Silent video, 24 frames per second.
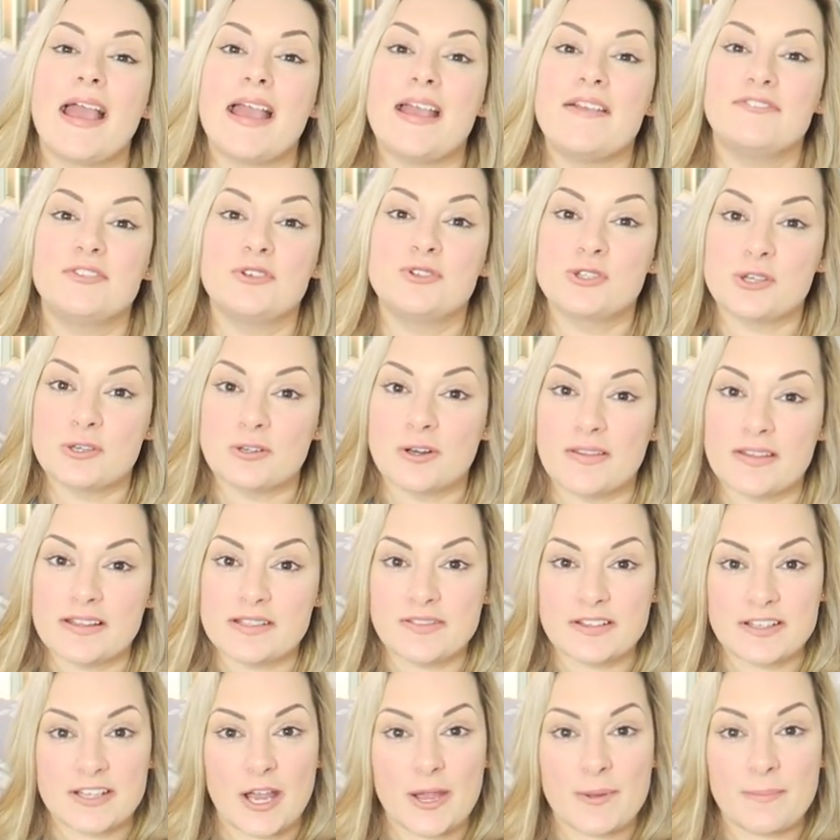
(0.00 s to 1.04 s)
If you do like
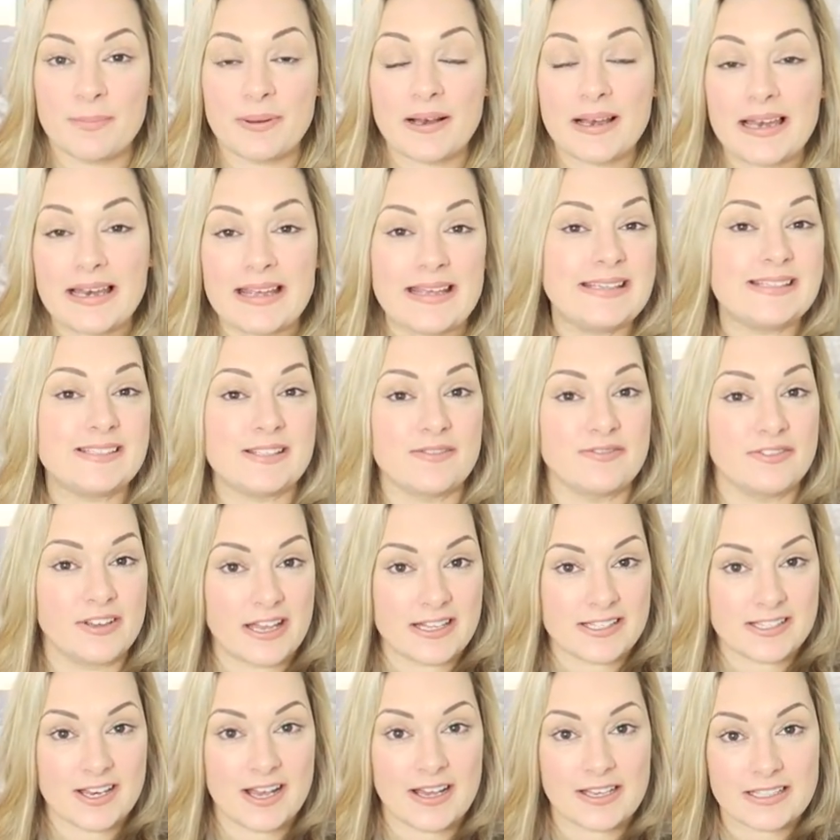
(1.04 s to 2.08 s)
this video, please don't
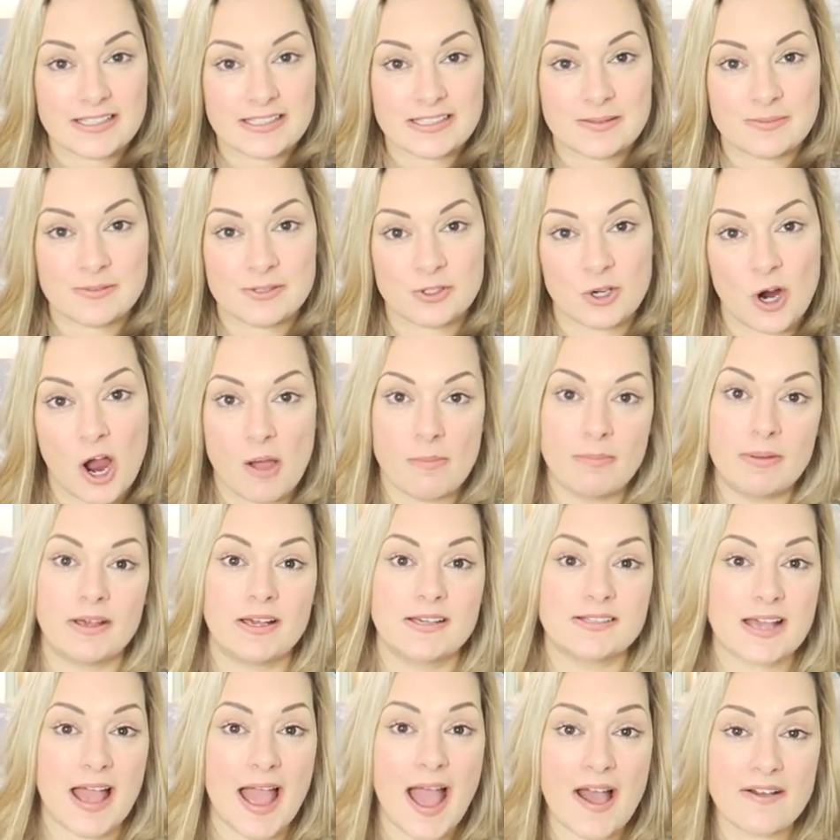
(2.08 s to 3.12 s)
forget to like and subscribe
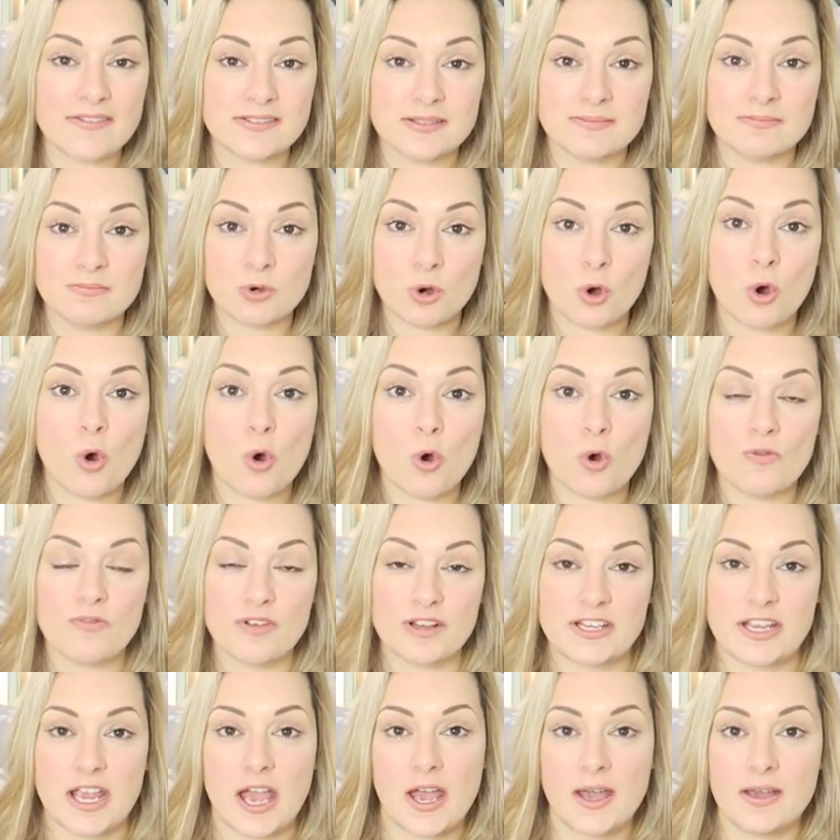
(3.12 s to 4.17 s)
because I have some more haul
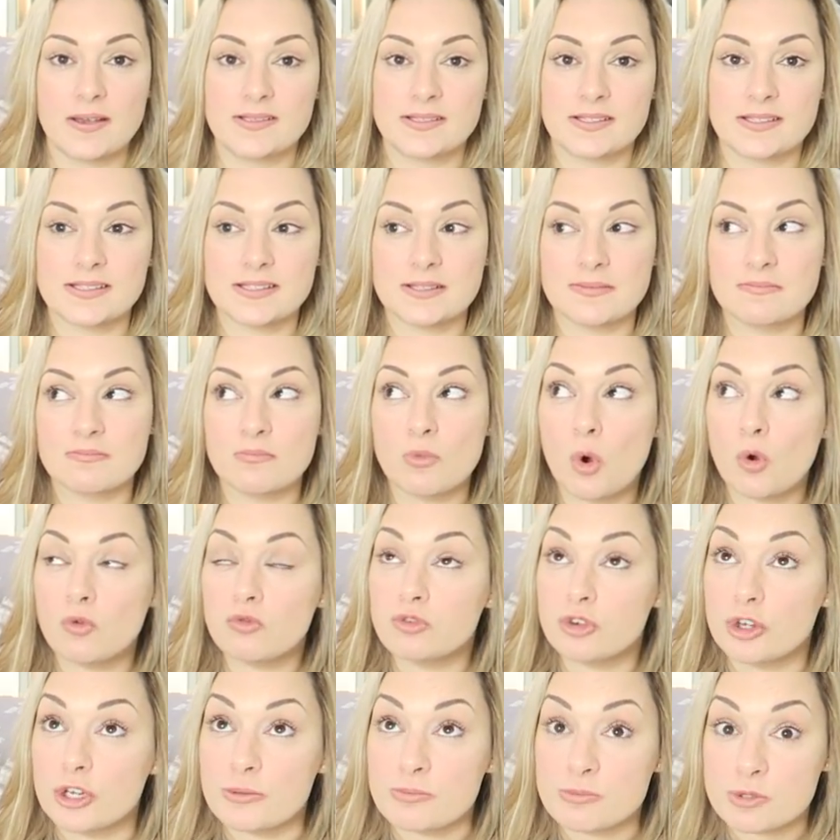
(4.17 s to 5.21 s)
videos, some
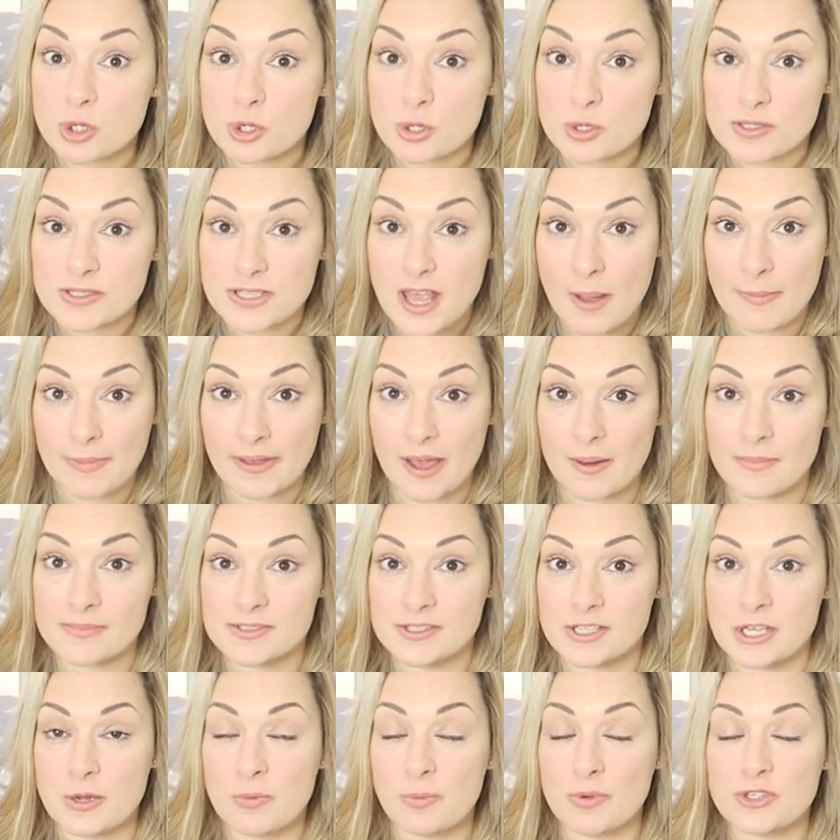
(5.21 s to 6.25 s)
more room tours coming up
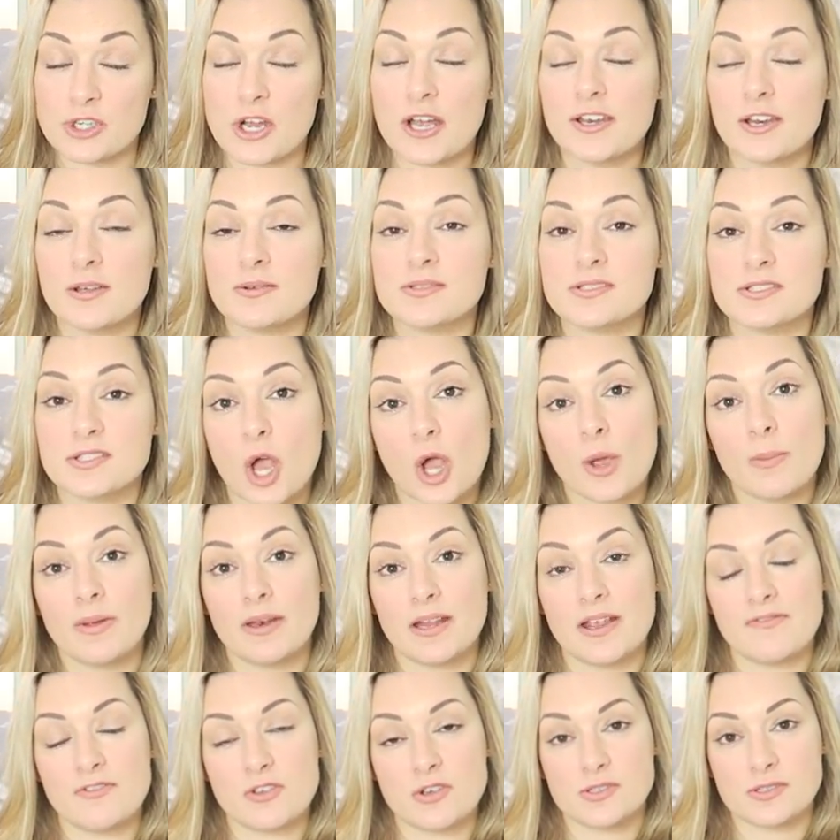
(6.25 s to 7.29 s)
soon, which I know so
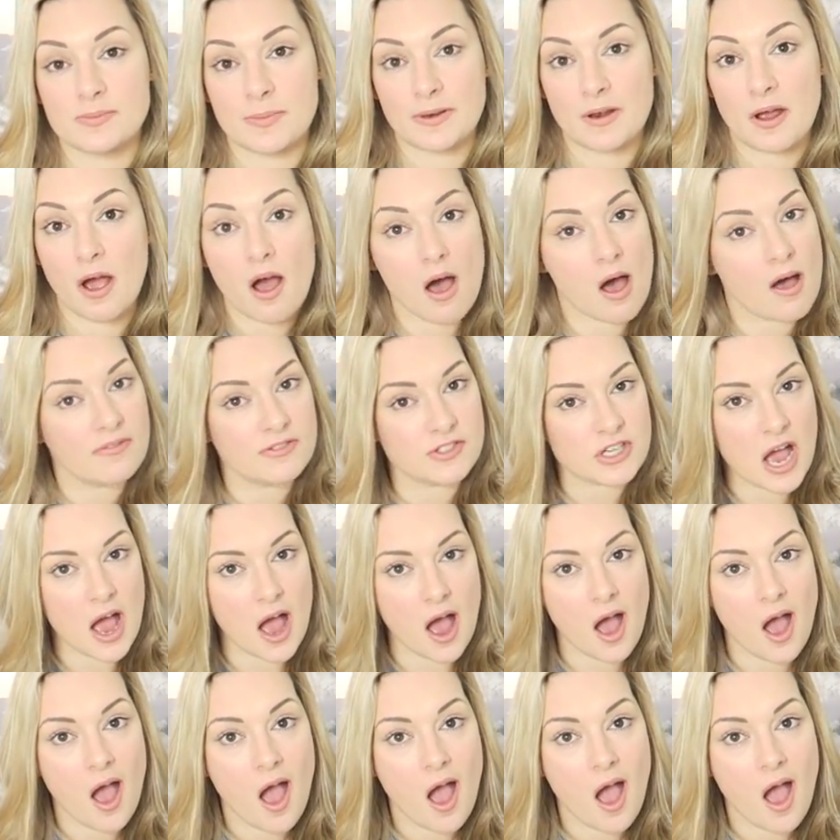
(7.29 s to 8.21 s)
many of you have been after.